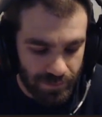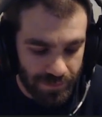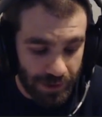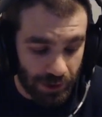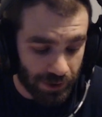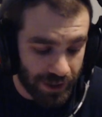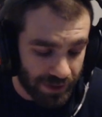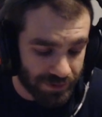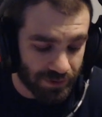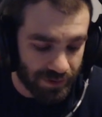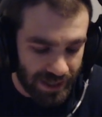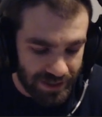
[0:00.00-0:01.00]
Oh yeah, and
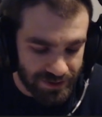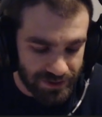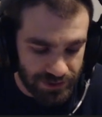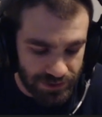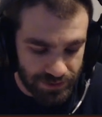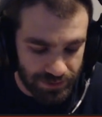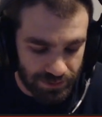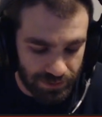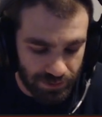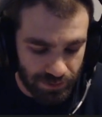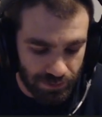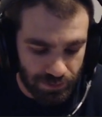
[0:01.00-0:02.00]
the last is
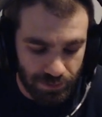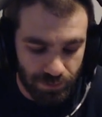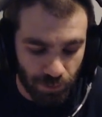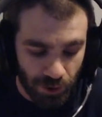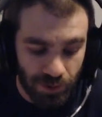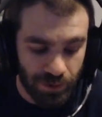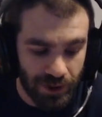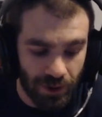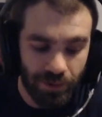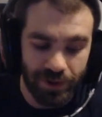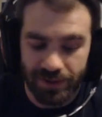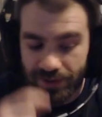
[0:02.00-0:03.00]
what are we
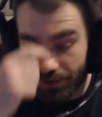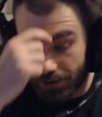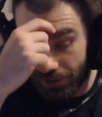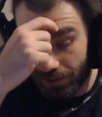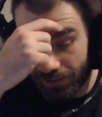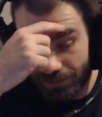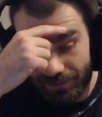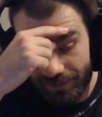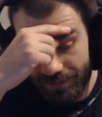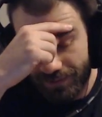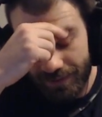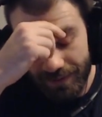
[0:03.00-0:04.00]
going to do?
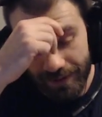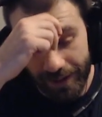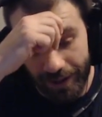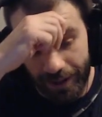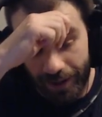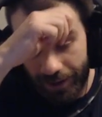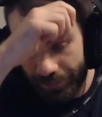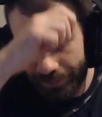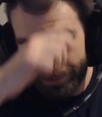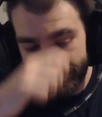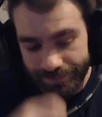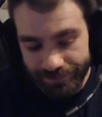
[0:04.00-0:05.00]

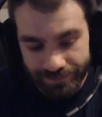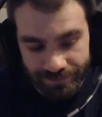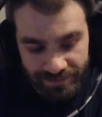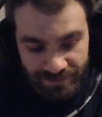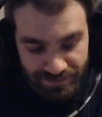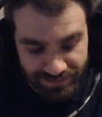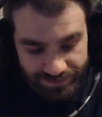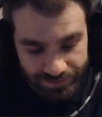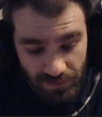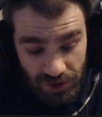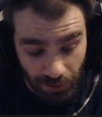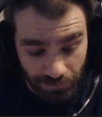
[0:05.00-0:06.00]
Um,
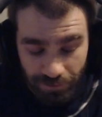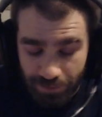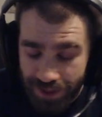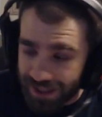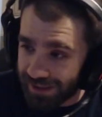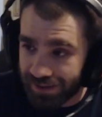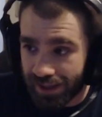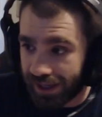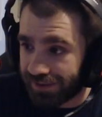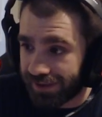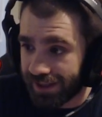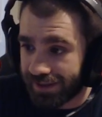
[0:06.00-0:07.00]
so for me,
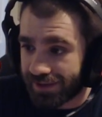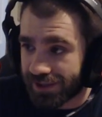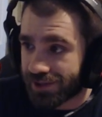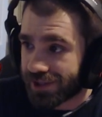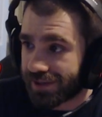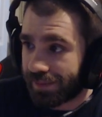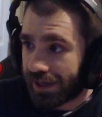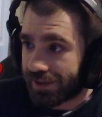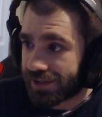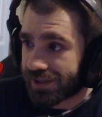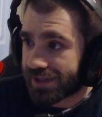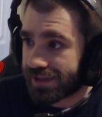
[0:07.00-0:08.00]
I think this was about
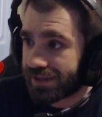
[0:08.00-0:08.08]
as